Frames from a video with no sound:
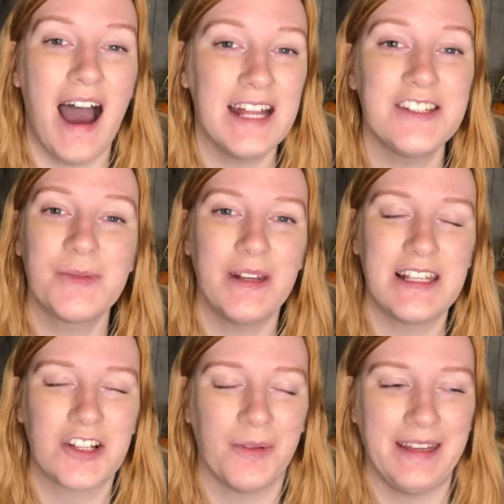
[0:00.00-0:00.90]
I just
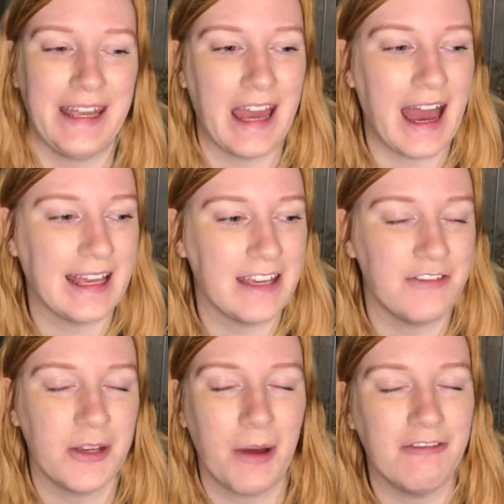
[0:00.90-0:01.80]
wanted to come on here and
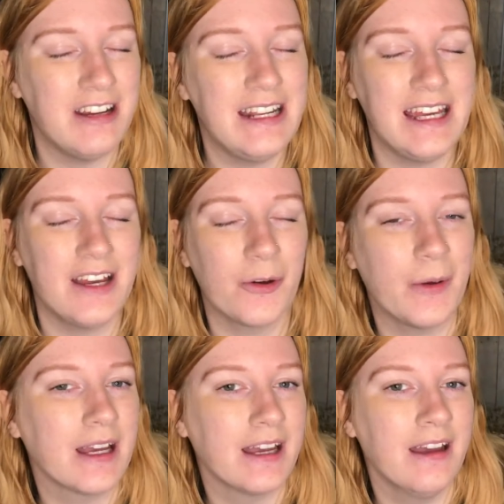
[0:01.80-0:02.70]
give you a really
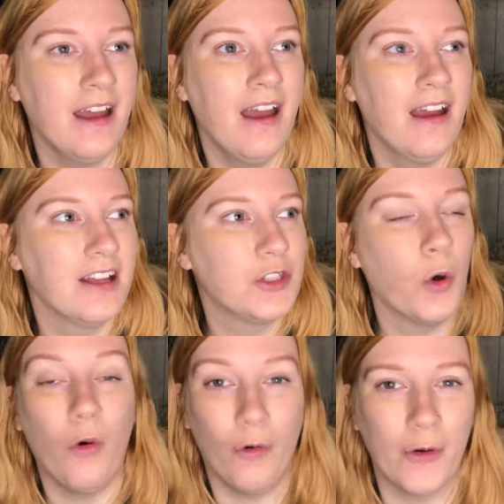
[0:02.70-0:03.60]
quick
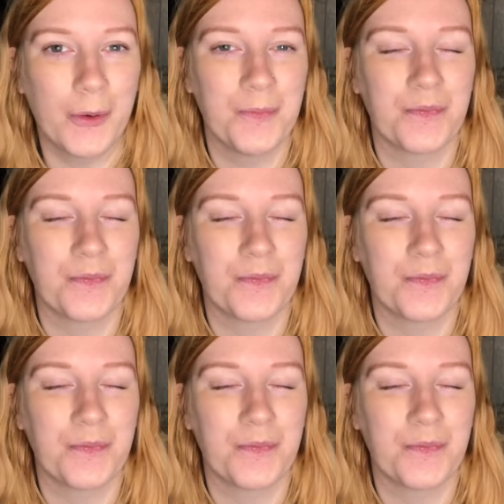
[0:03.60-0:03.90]
talk